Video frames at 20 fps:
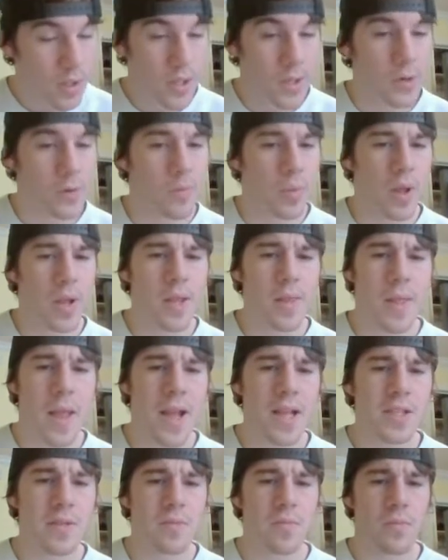who played
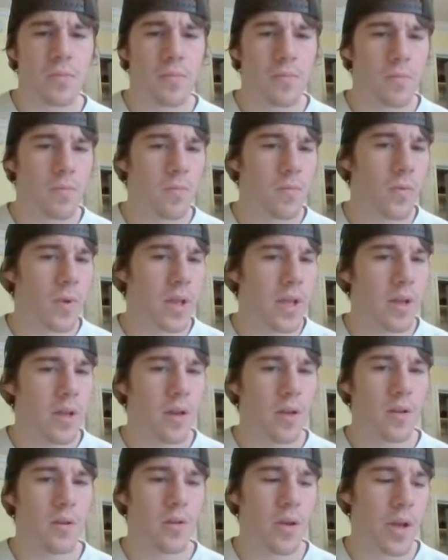last week
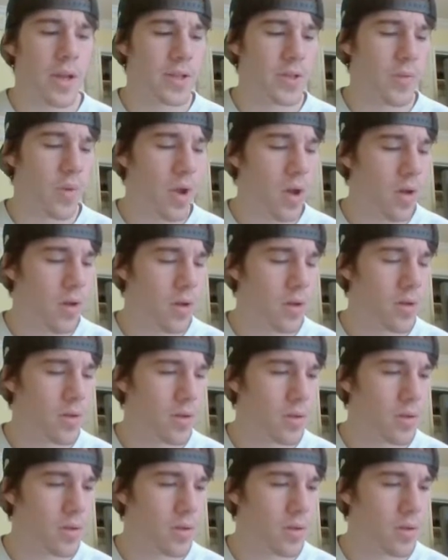as well,